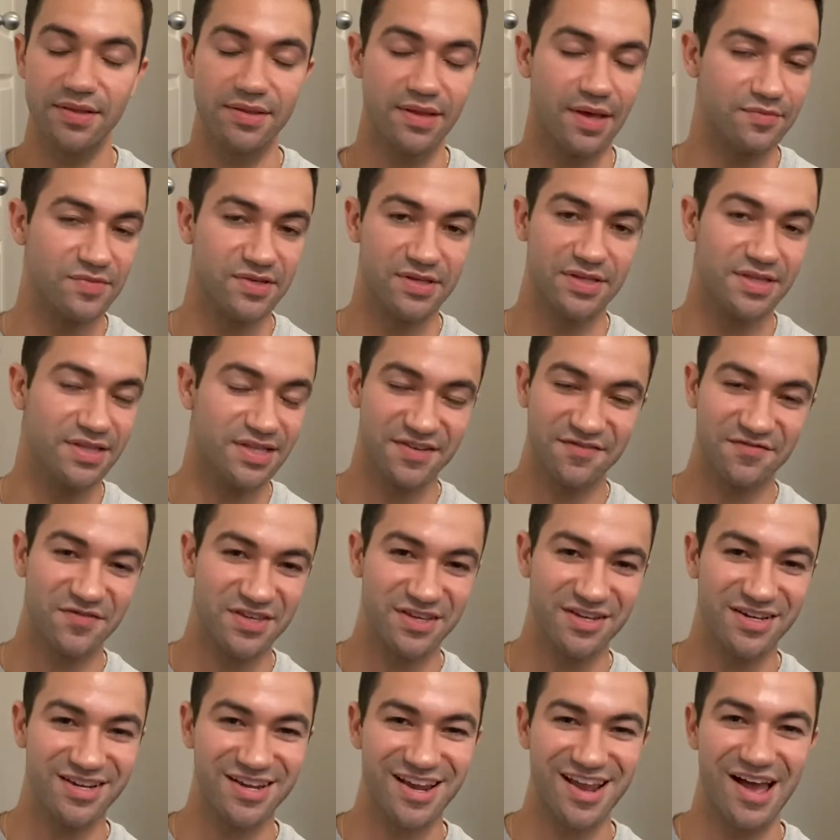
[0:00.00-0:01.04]
Leave me
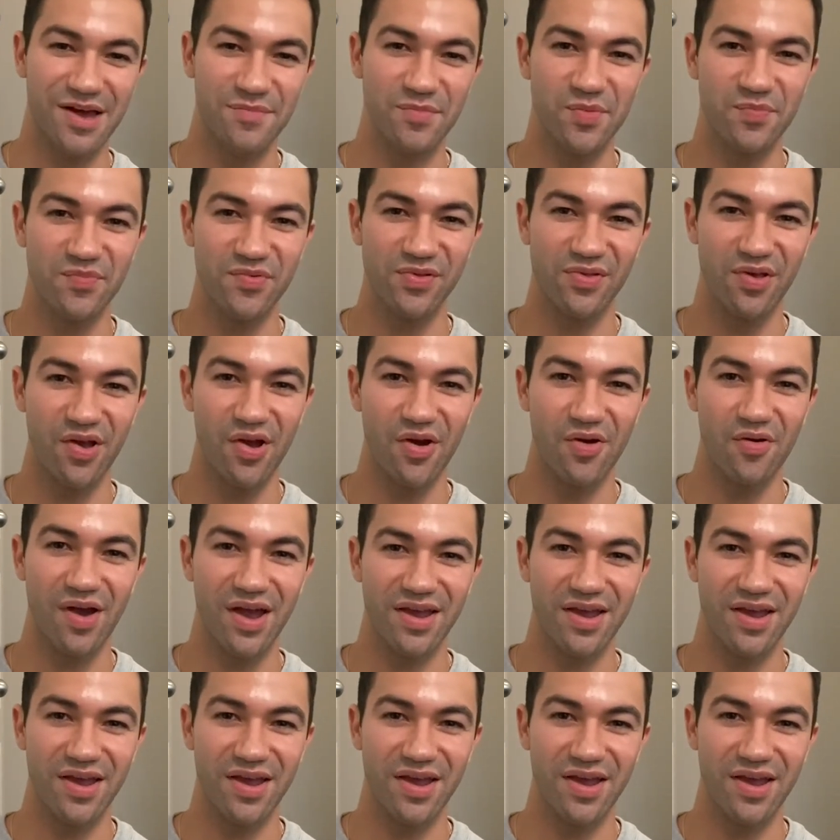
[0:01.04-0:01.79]
a comment below.